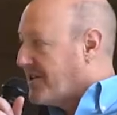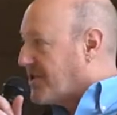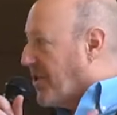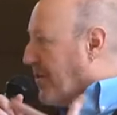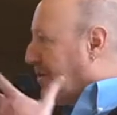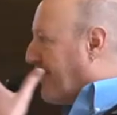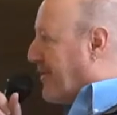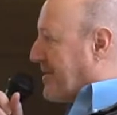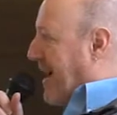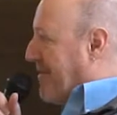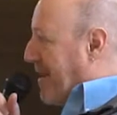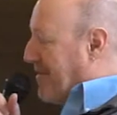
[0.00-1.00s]
So the first
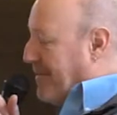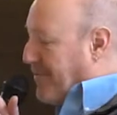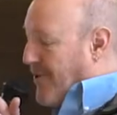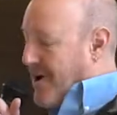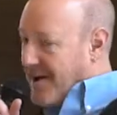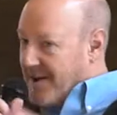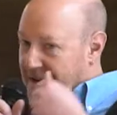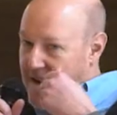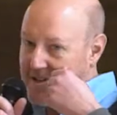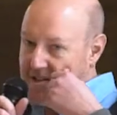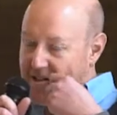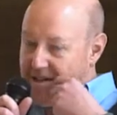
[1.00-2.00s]
time I meet Brian and
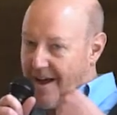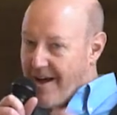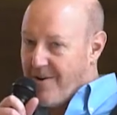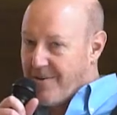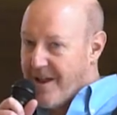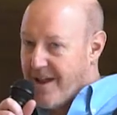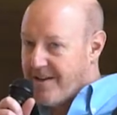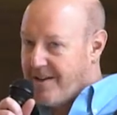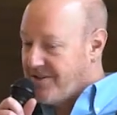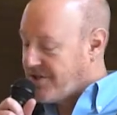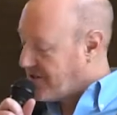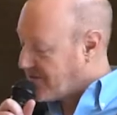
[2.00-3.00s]
I sit down
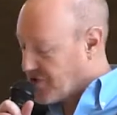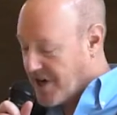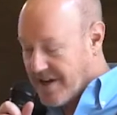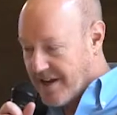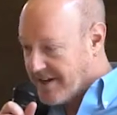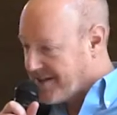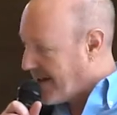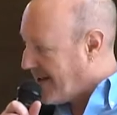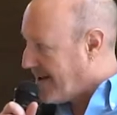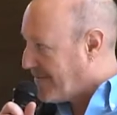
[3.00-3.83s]
and he's just shaking his head.